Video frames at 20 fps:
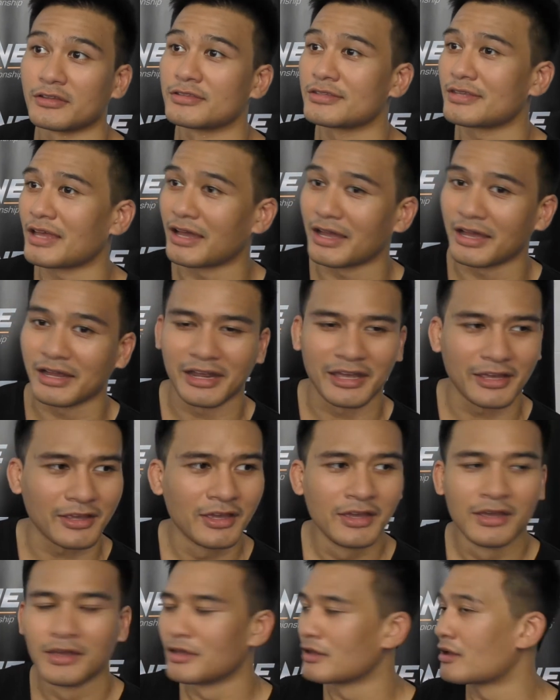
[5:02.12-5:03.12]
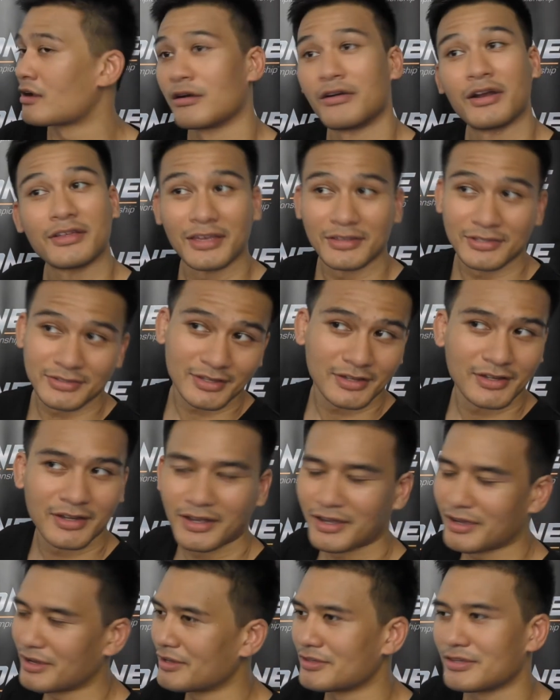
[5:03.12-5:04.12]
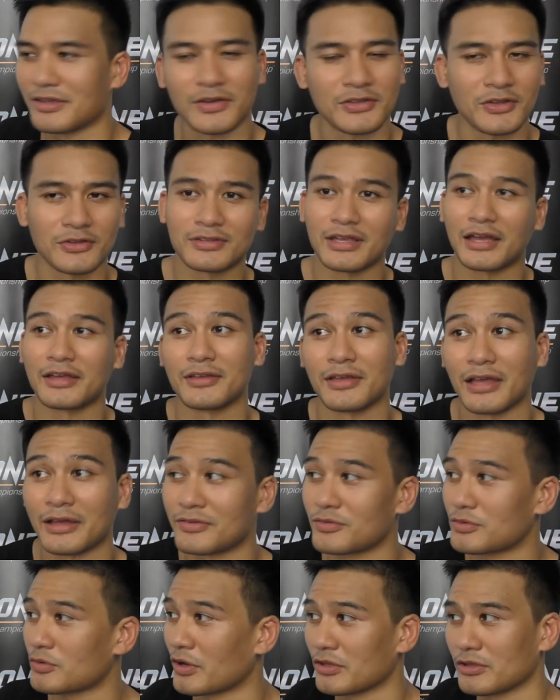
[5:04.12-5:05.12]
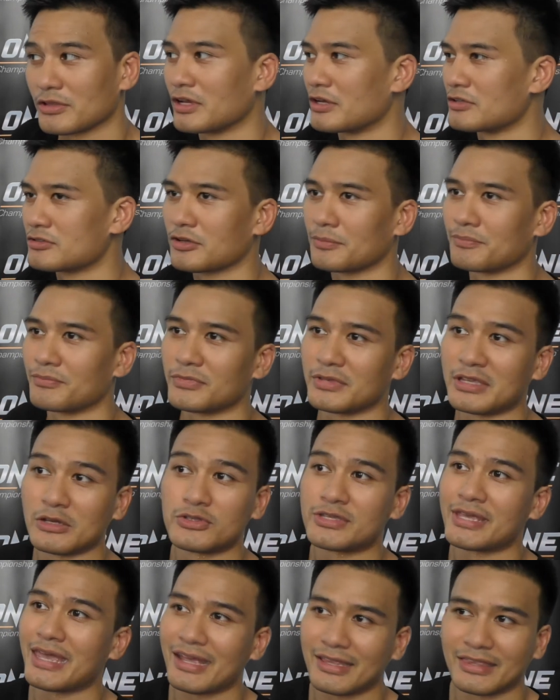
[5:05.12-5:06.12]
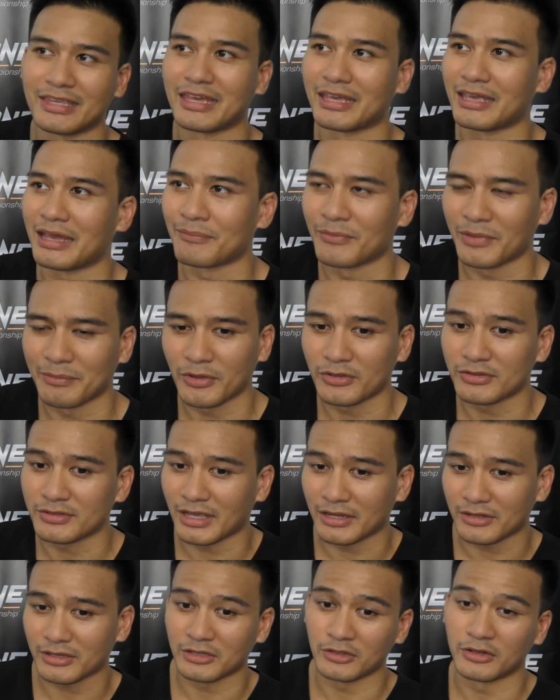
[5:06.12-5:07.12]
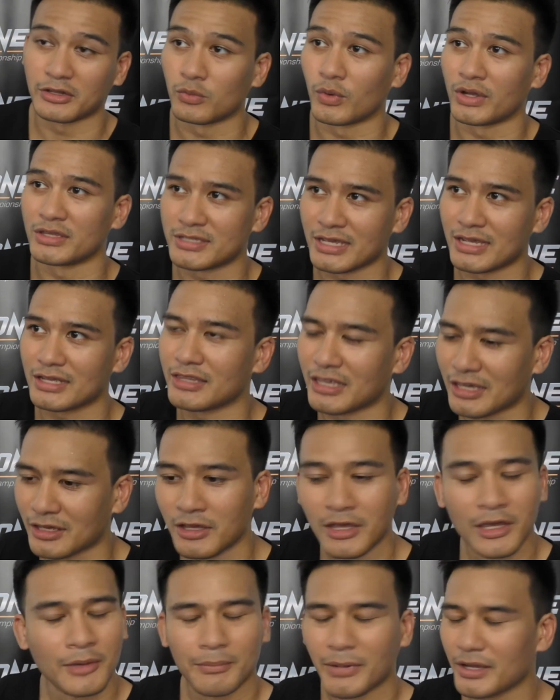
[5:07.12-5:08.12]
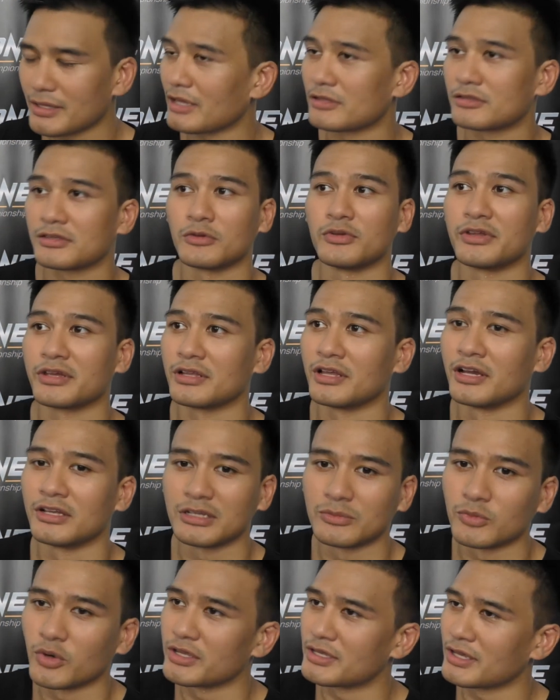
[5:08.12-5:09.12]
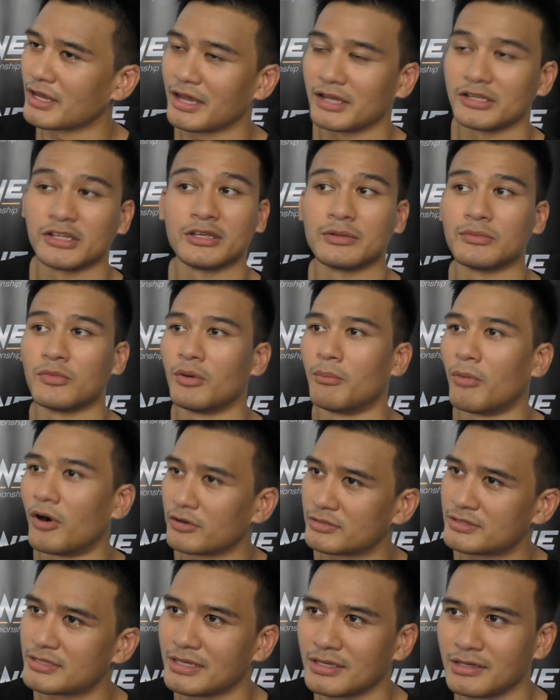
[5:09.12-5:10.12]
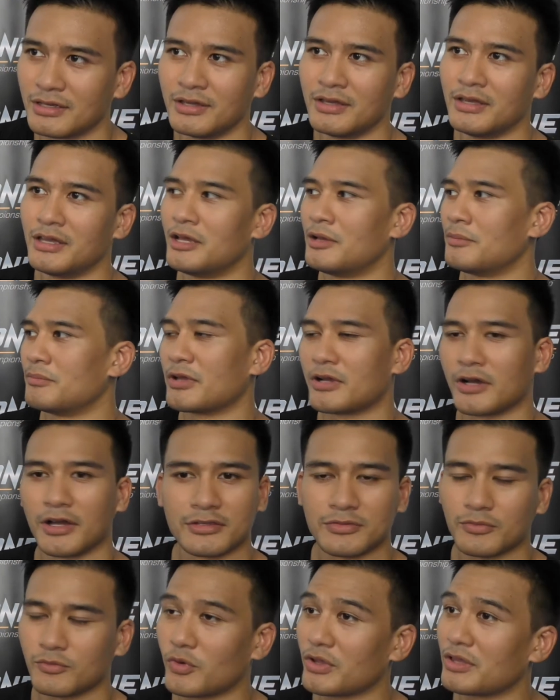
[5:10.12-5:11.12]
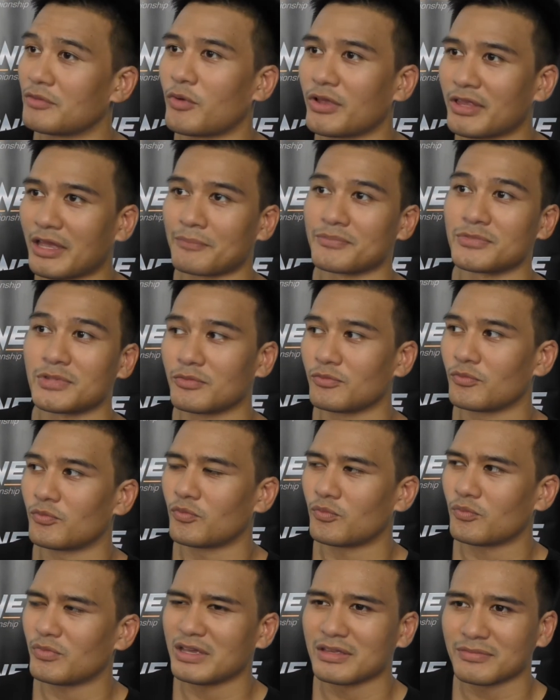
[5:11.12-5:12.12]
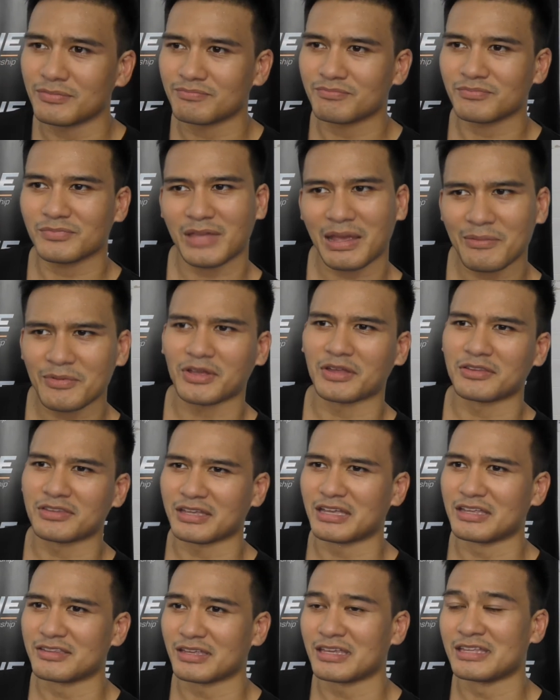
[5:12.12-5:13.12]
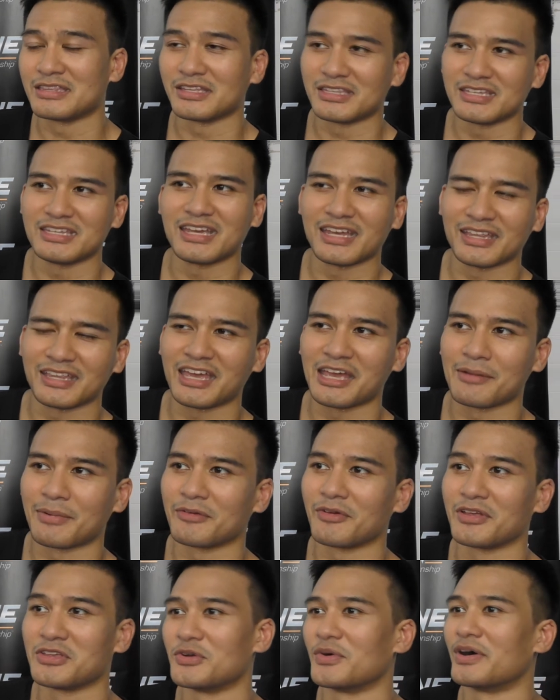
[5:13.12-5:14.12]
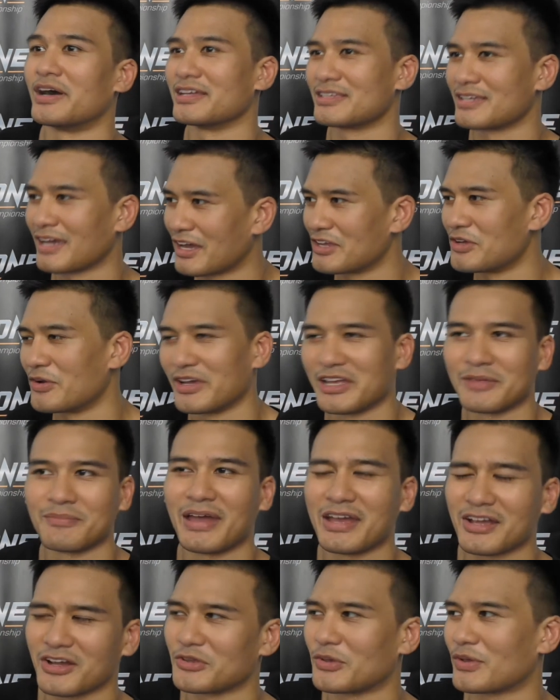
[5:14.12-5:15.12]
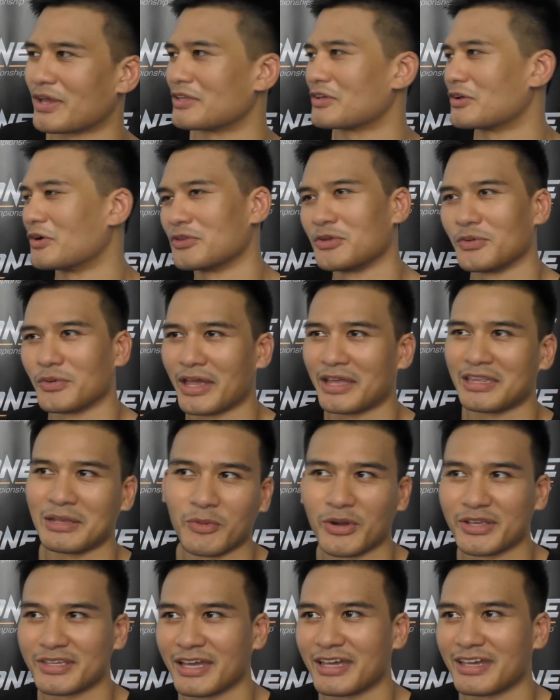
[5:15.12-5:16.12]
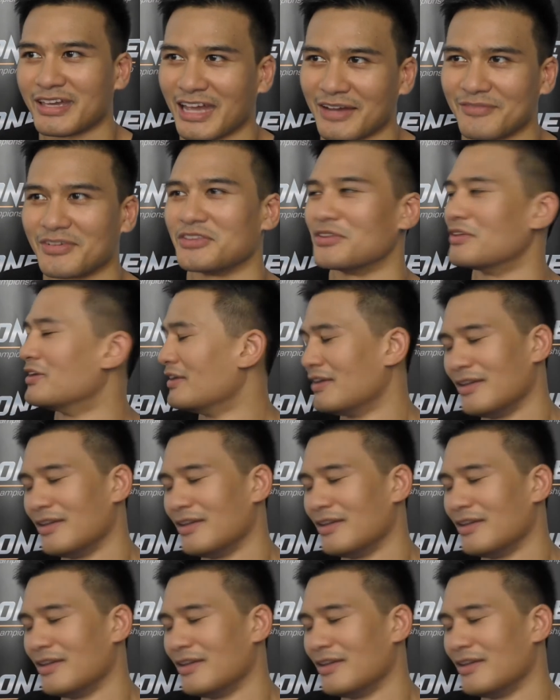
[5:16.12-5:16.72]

style, like karate style, taekwondo style. I tried to learn some new technique, and I'm not stuck in only one technique. But I still learning more Thai, learning more boxing, because when, when I'm it, I'm not just say it's in the DNA, but when you are Thai, you're in Bangkok, you can go to any Muay Thai camp, and